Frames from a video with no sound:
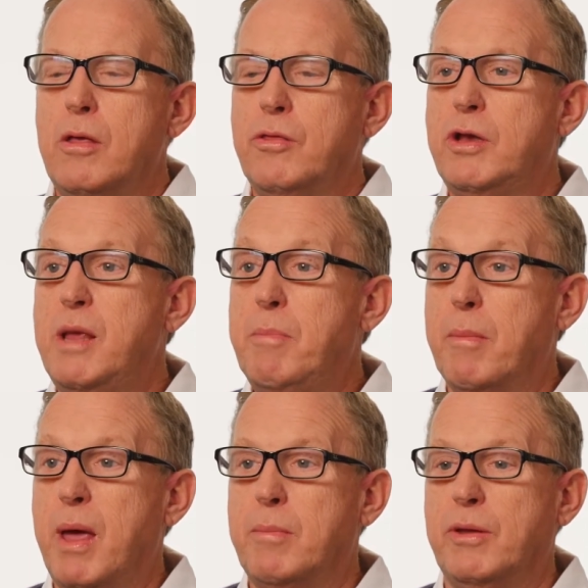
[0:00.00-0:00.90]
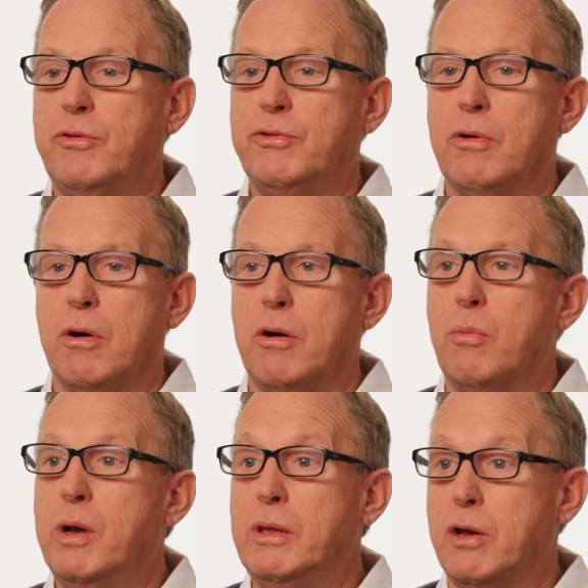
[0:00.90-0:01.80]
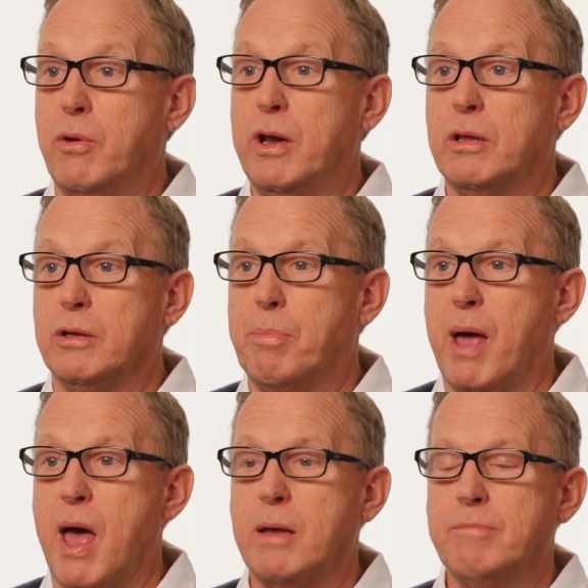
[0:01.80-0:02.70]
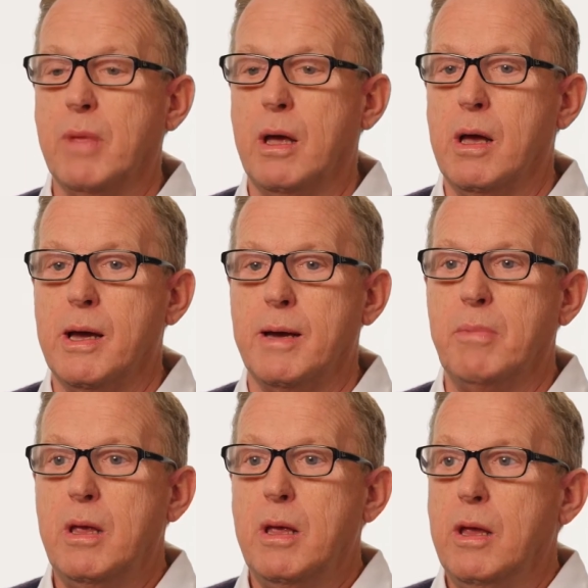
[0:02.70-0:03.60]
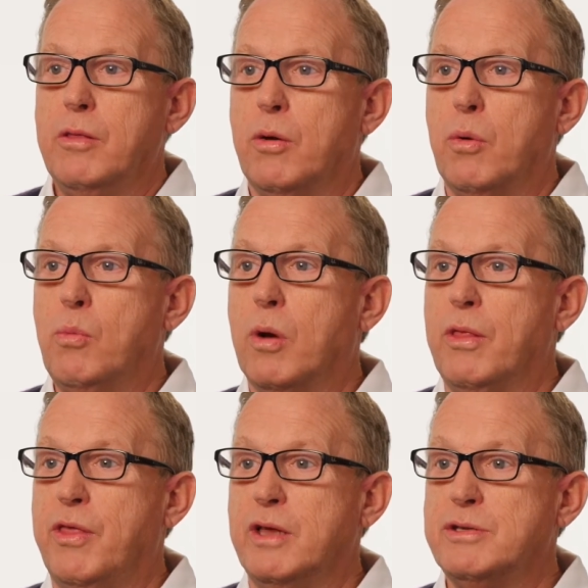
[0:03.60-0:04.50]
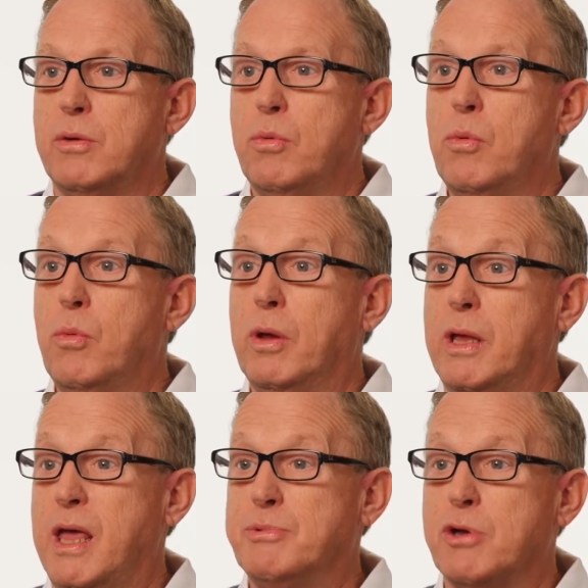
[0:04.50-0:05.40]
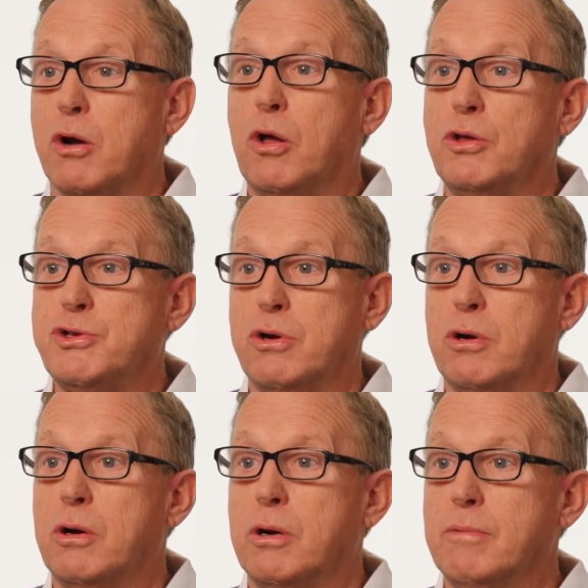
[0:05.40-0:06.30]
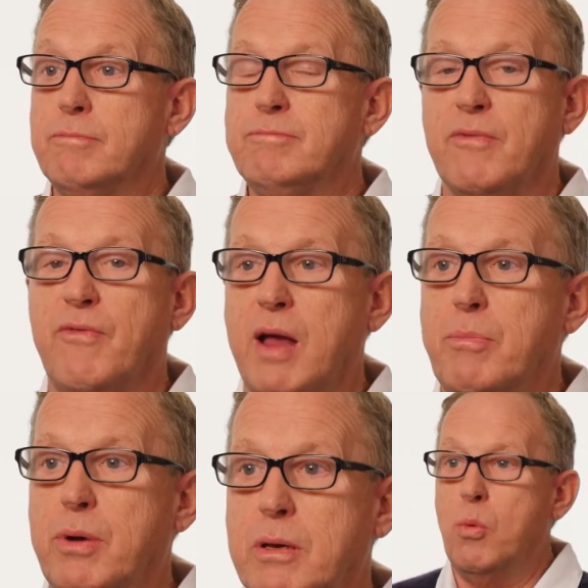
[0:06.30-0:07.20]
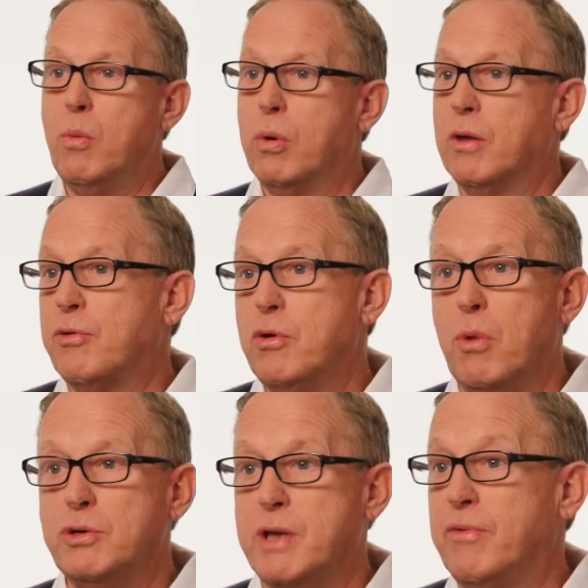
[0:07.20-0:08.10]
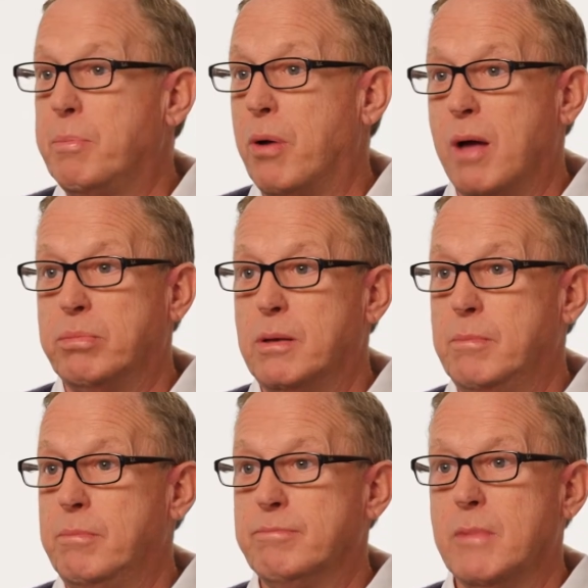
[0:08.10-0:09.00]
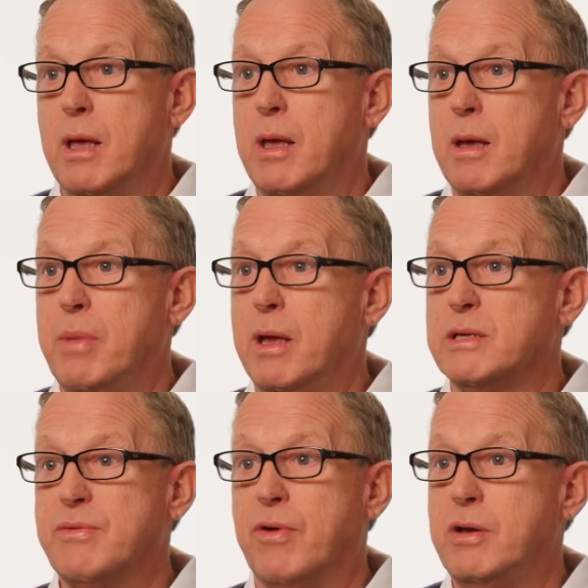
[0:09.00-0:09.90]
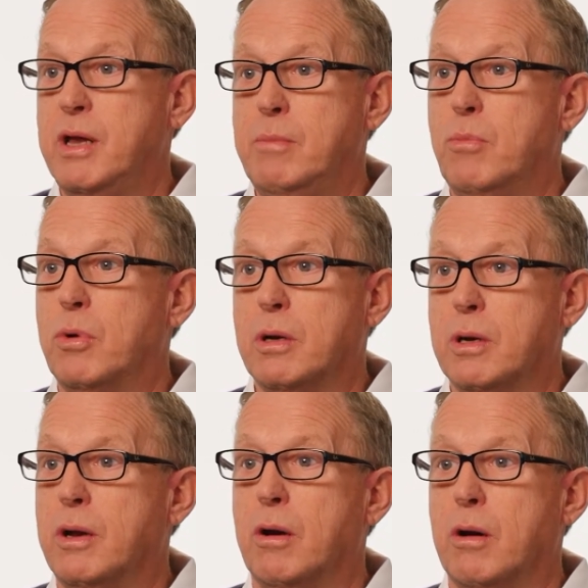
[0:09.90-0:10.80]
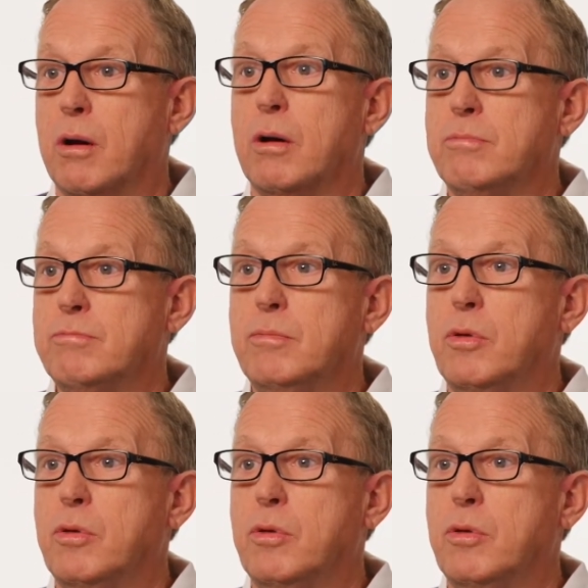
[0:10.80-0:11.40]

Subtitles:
The team commandments are really critical to PAC. They're one of the things that really keeps our culture vibrant. We work through most every problem, and because of our teamwork and our